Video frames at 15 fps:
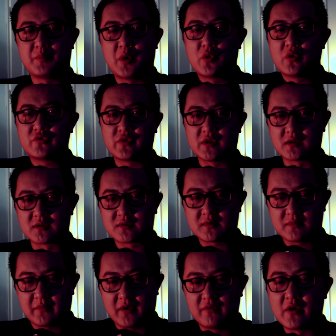poetry is
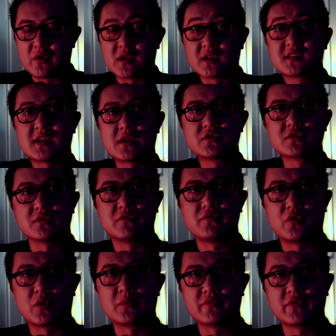a very essential
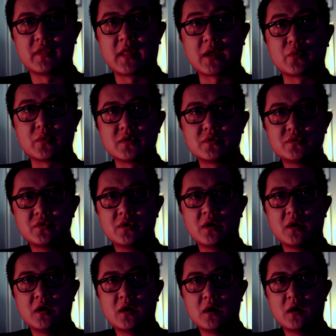form of the language.
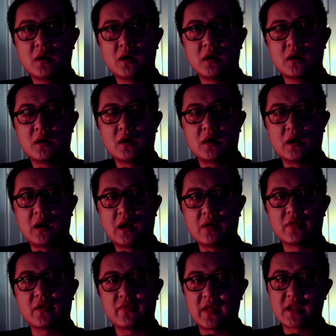I
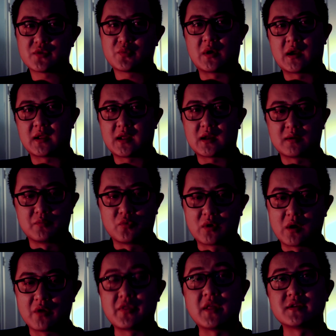think that's where I get a more
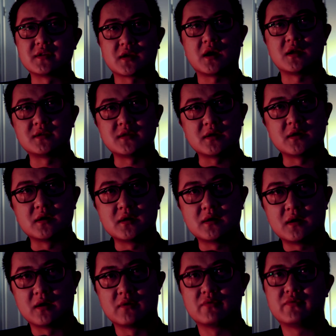authentic idea
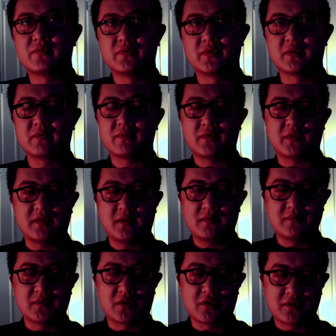of
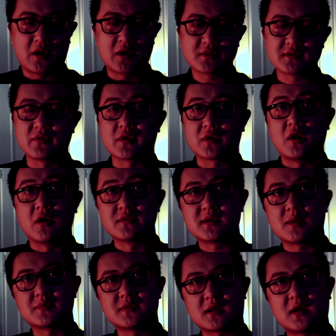the thoughts and the
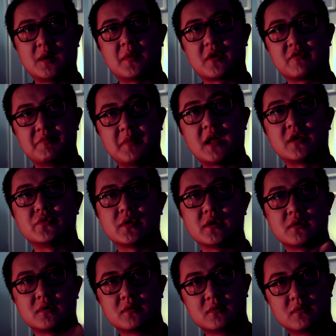concepts that come out of Mandarin
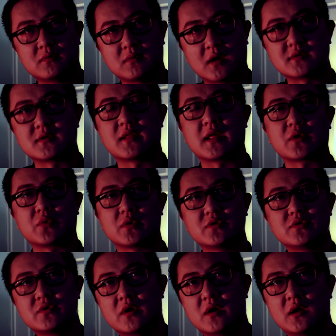as a language,
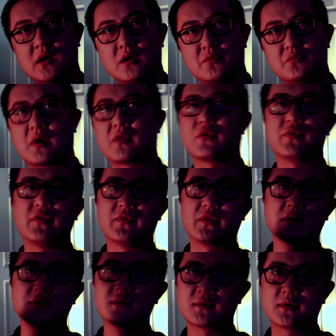rather than
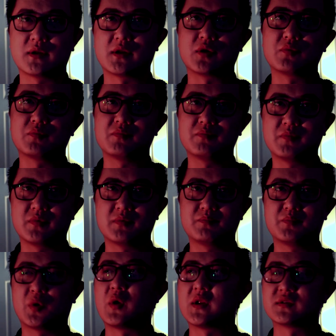this,
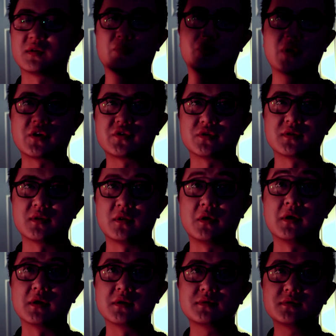parental pressure to learn
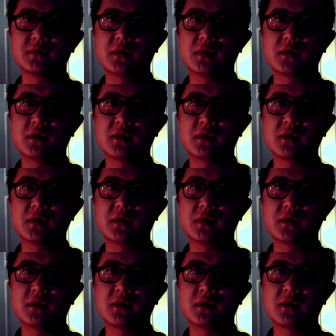it.